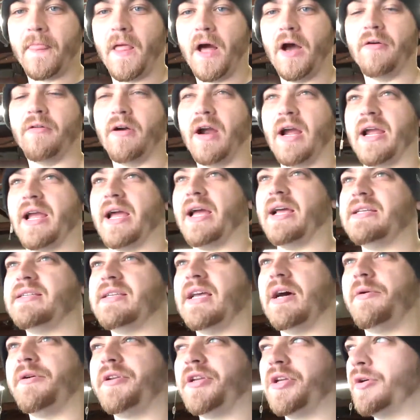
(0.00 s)
All right guys,
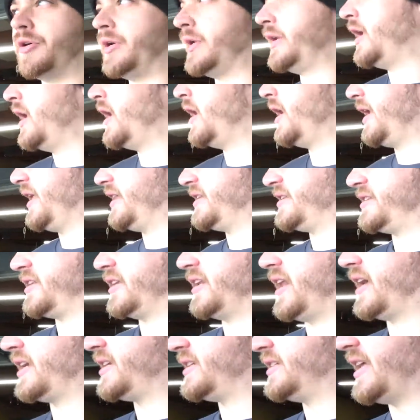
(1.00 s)
how we doing? It's the
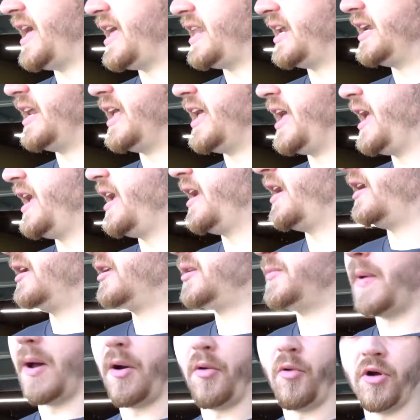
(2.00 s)
next day today.
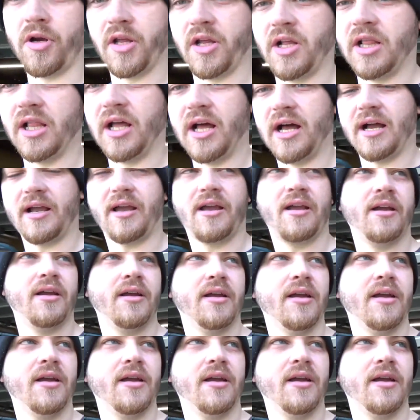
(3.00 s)
It's about 1 o'clock.